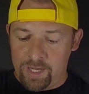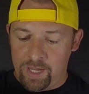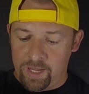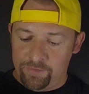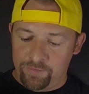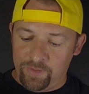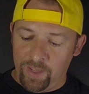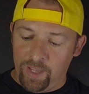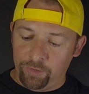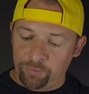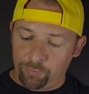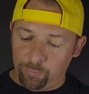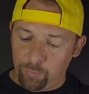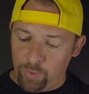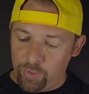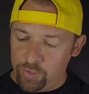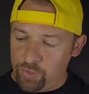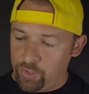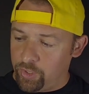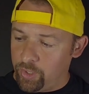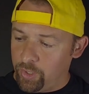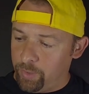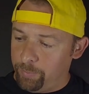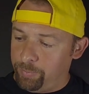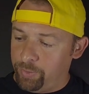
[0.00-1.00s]
And that's where
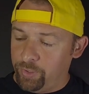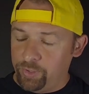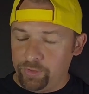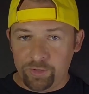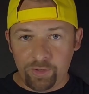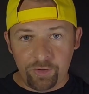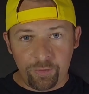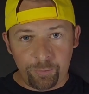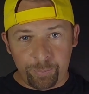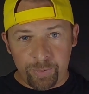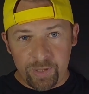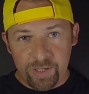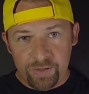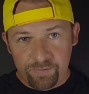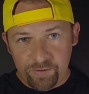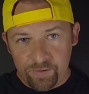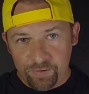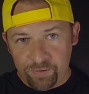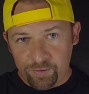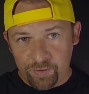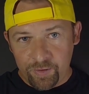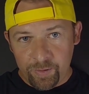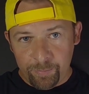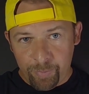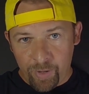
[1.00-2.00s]
you're going to put this
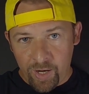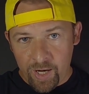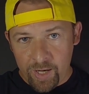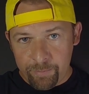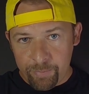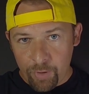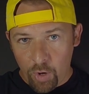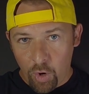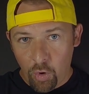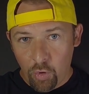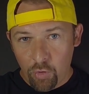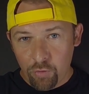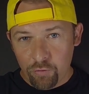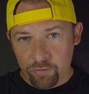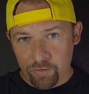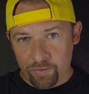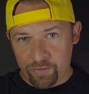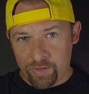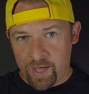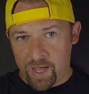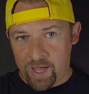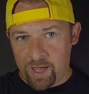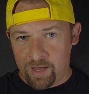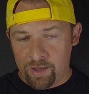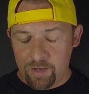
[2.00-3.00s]
PVC pipe over
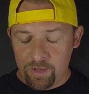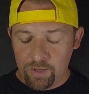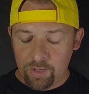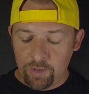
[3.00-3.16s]
that.